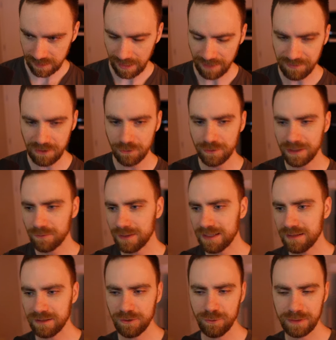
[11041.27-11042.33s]
And the only
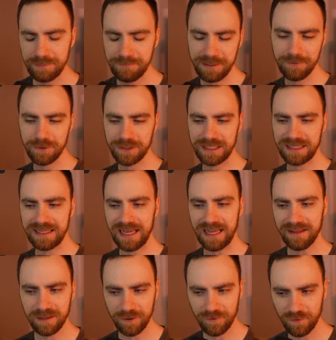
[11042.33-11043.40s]
way that you would be able to
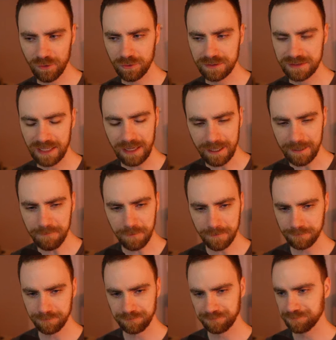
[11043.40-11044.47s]
get the full type
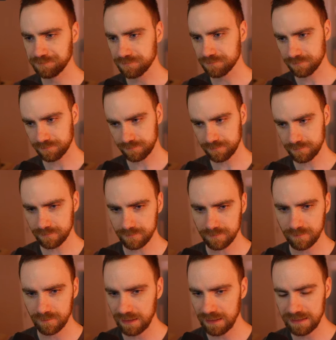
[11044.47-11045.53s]

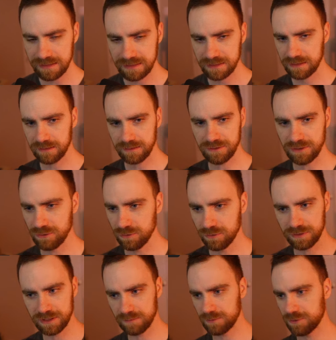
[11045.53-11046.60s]
is to
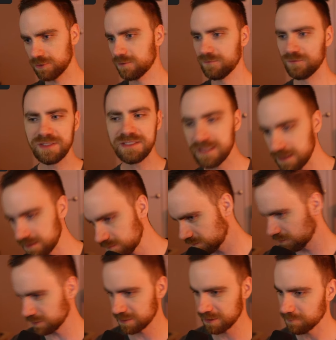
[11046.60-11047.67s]
do some sort of visit
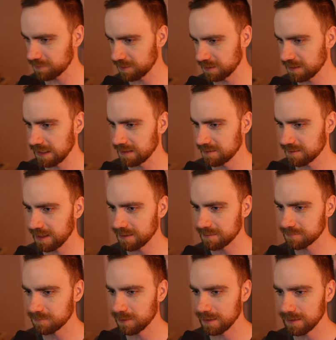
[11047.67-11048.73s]
or something like that,
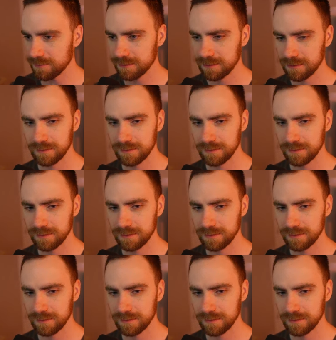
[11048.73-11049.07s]
right?